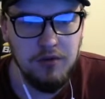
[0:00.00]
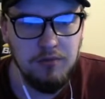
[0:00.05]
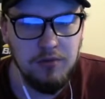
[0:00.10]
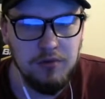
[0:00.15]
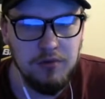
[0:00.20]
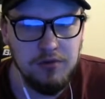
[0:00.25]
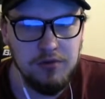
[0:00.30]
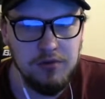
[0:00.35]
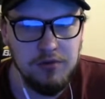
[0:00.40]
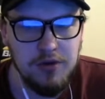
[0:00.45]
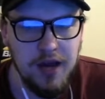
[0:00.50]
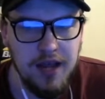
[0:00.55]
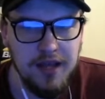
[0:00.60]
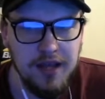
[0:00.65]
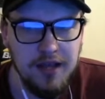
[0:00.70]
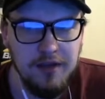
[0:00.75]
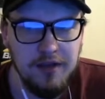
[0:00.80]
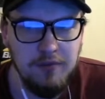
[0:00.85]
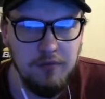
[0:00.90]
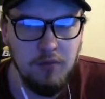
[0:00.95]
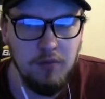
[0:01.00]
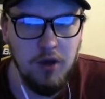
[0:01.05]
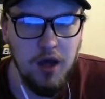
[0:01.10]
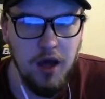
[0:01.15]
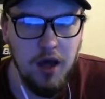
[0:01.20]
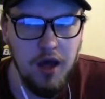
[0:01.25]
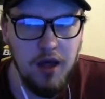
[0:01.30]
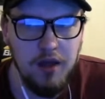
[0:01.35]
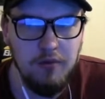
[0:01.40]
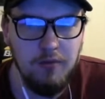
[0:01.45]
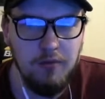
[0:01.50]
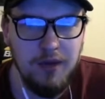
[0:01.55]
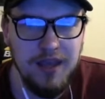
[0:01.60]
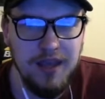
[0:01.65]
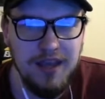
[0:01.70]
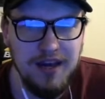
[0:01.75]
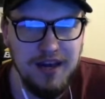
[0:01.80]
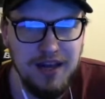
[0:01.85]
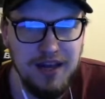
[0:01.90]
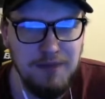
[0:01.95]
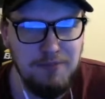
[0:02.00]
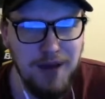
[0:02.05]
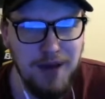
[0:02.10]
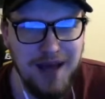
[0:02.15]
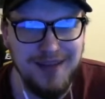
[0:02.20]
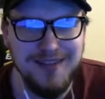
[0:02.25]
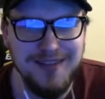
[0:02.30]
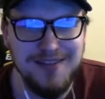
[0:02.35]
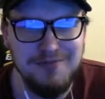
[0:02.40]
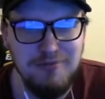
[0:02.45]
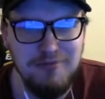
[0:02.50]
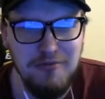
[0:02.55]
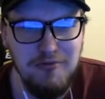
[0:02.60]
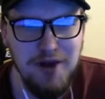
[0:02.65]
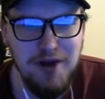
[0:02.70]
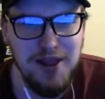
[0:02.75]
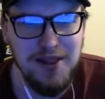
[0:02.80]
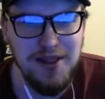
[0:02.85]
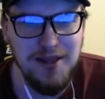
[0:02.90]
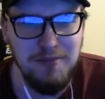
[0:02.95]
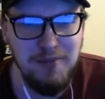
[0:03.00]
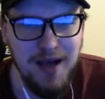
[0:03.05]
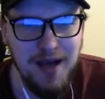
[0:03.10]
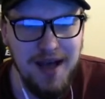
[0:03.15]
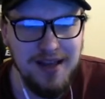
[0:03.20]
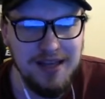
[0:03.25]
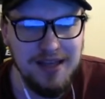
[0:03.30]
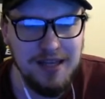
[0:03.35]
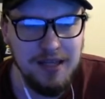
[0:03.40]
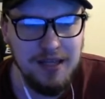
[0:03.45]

Wolves were great. Weirdly, Palace were really bad.